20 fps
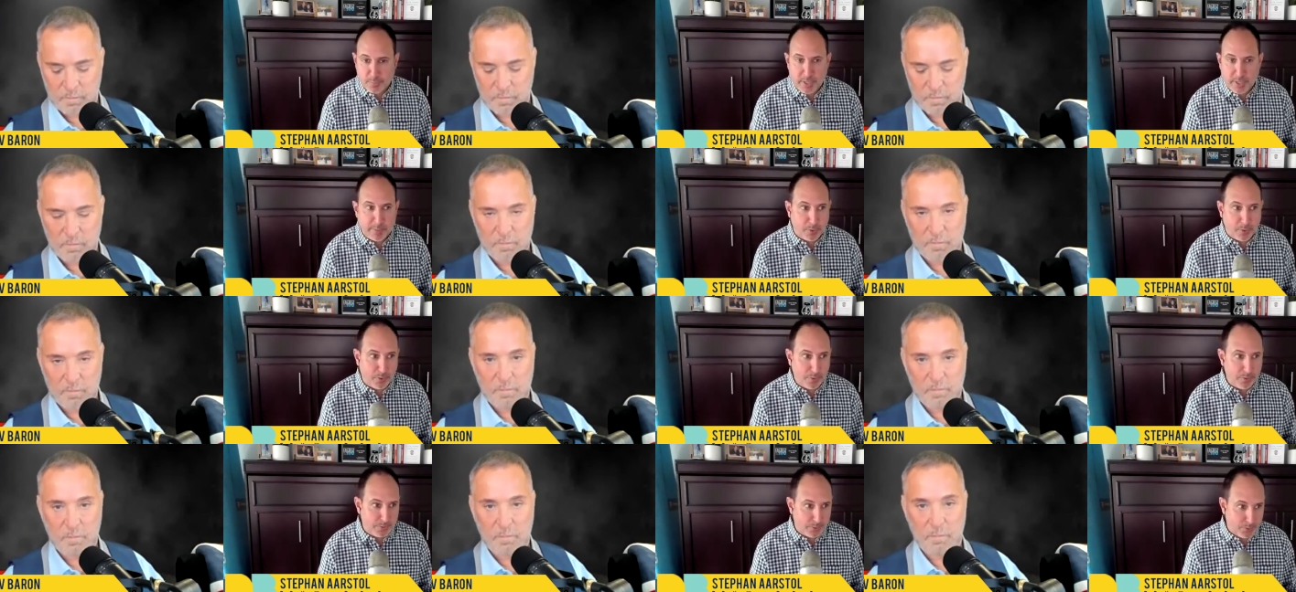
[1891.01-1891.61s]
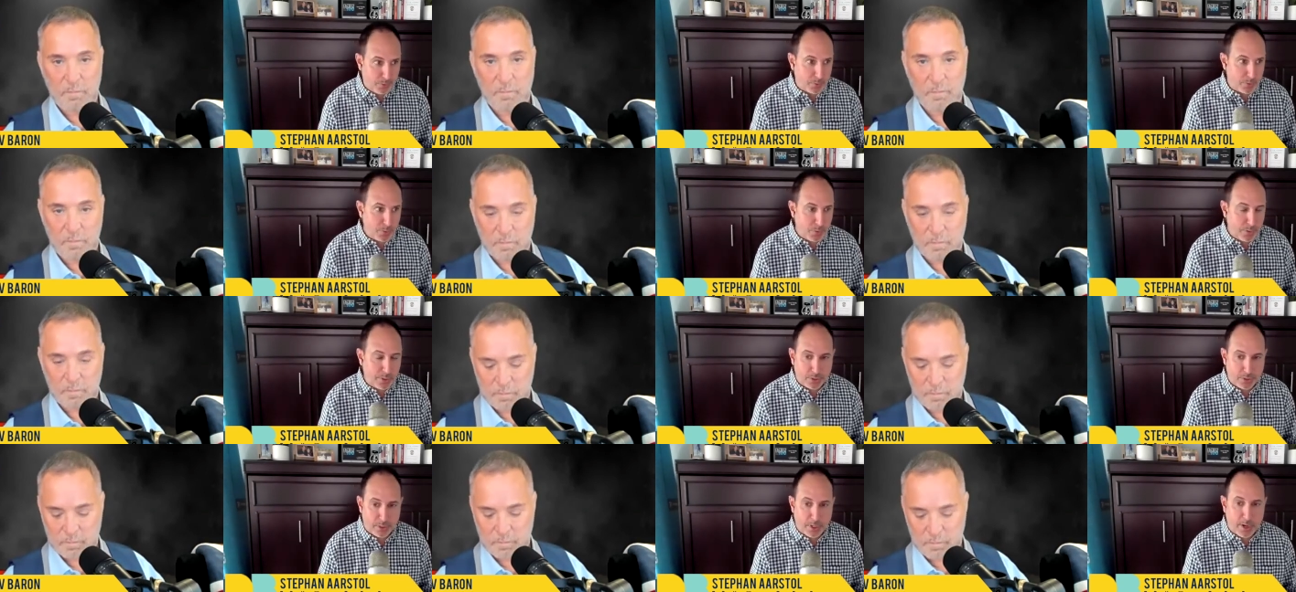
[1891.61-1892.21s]
Speaker 1: people, you're
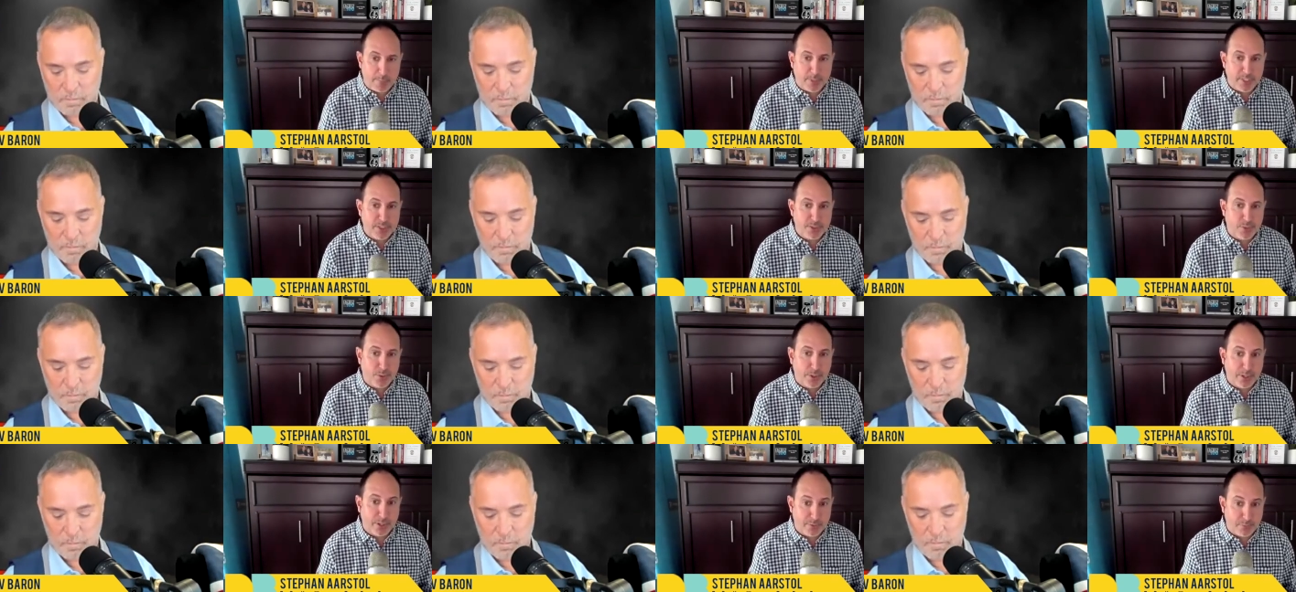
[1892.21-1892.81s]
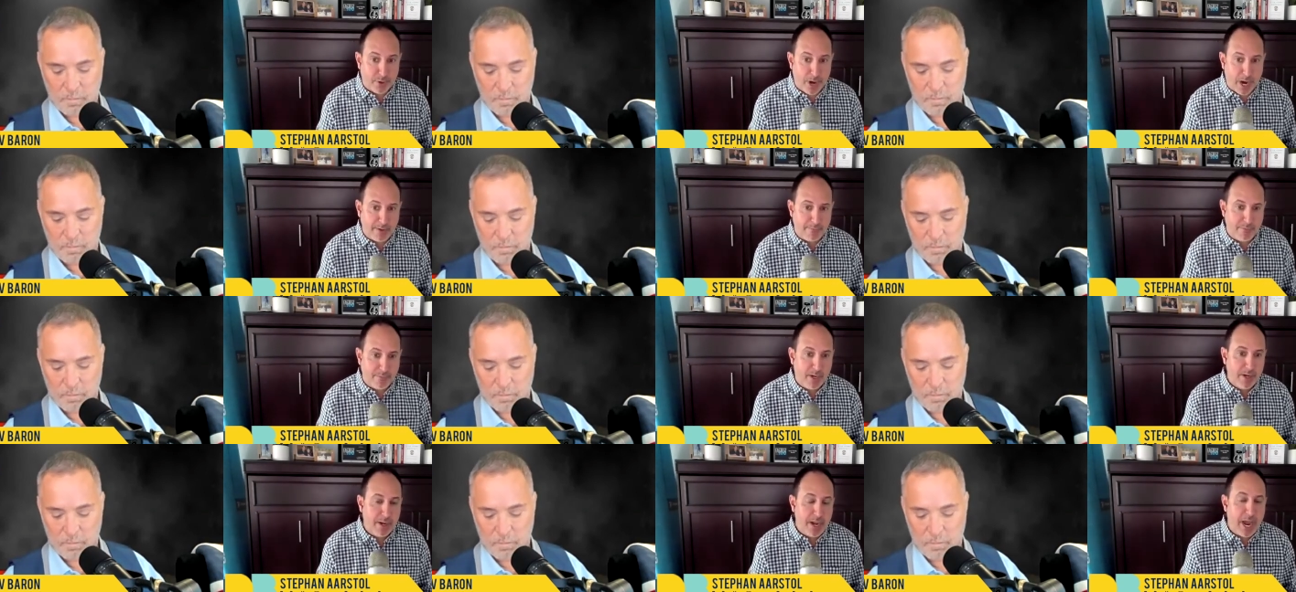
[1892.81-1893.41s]
going, your company's going to thrive.
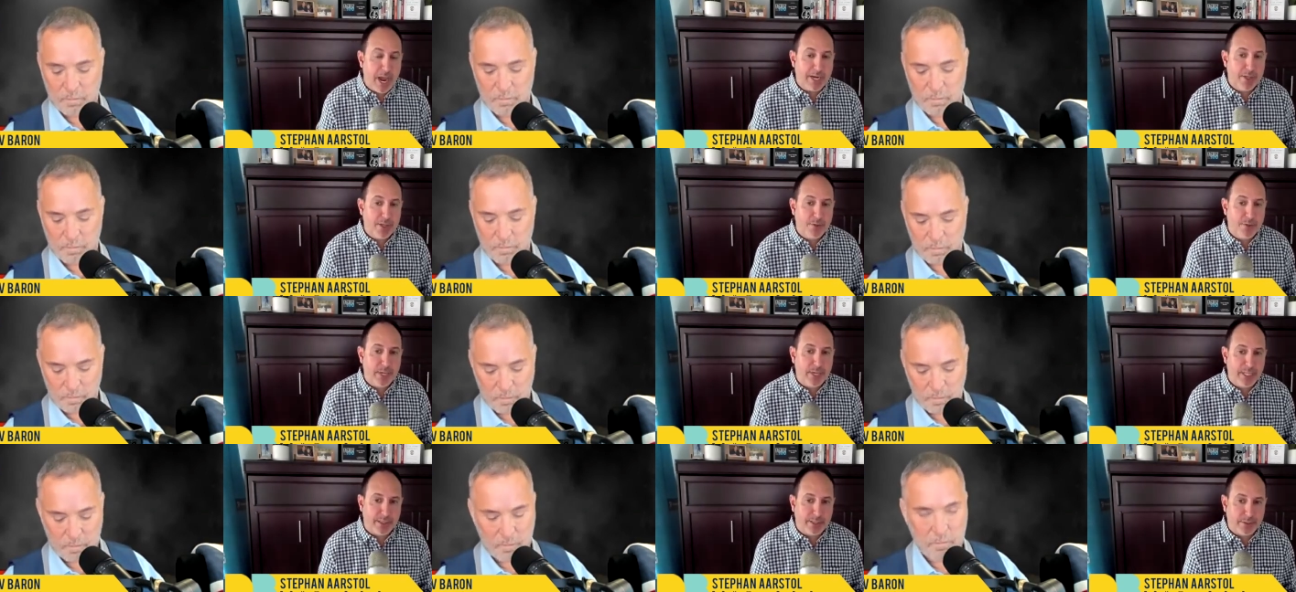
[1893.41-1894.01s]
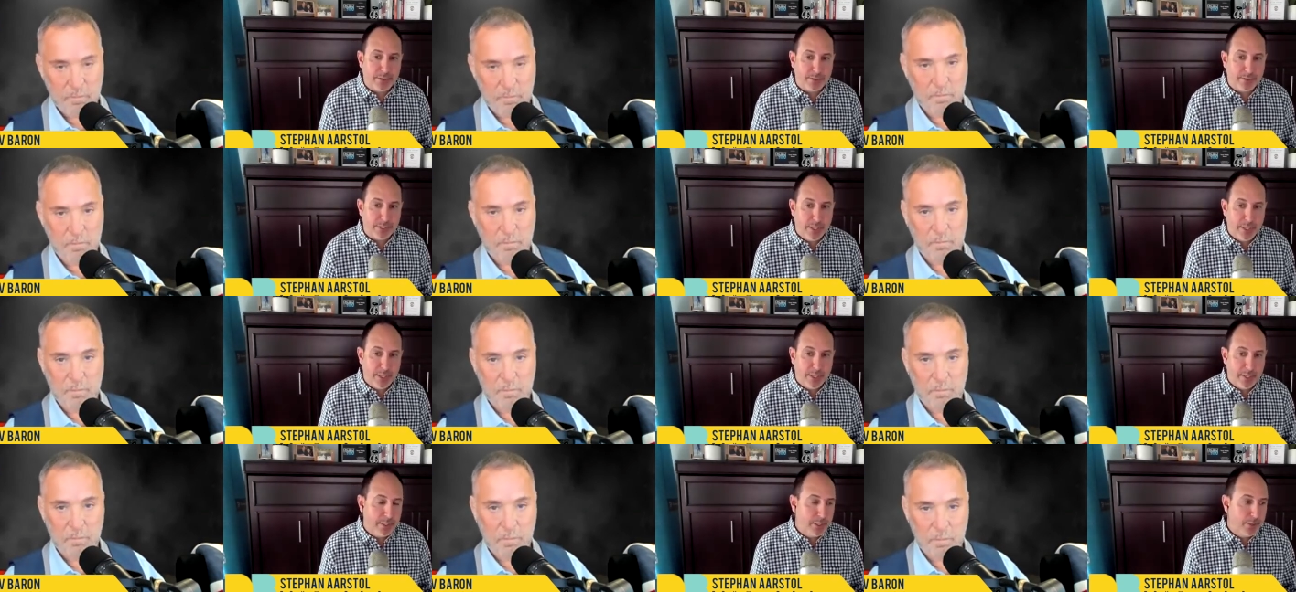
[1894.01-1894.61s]
How do you get those?
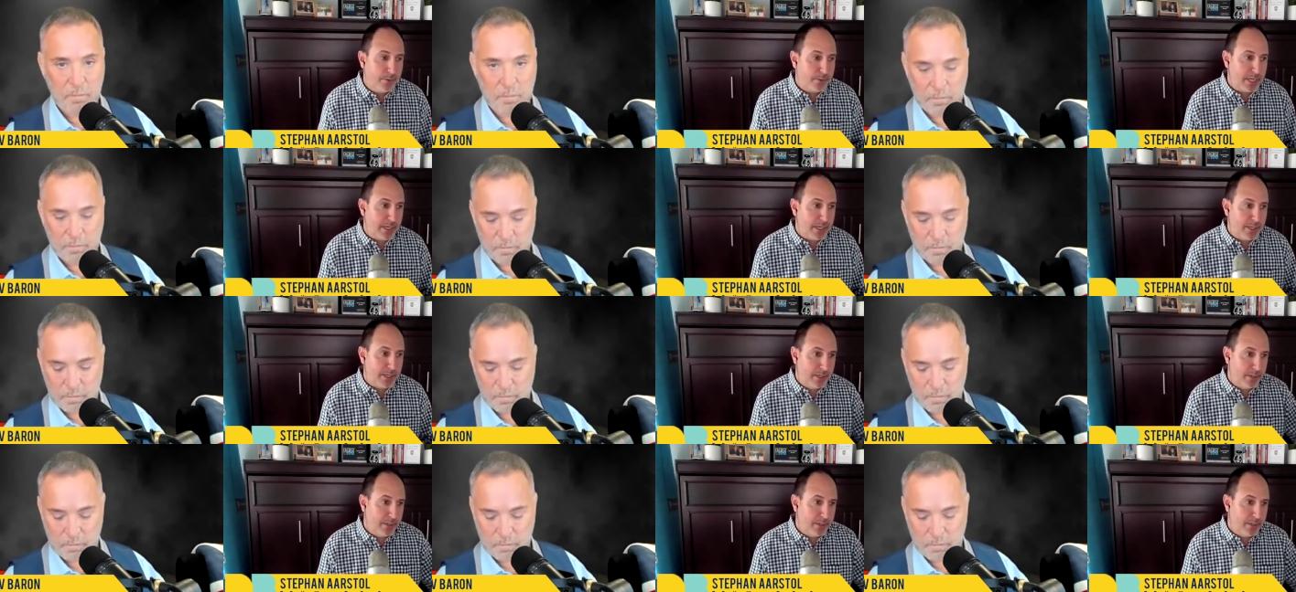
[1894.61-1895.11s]
You can,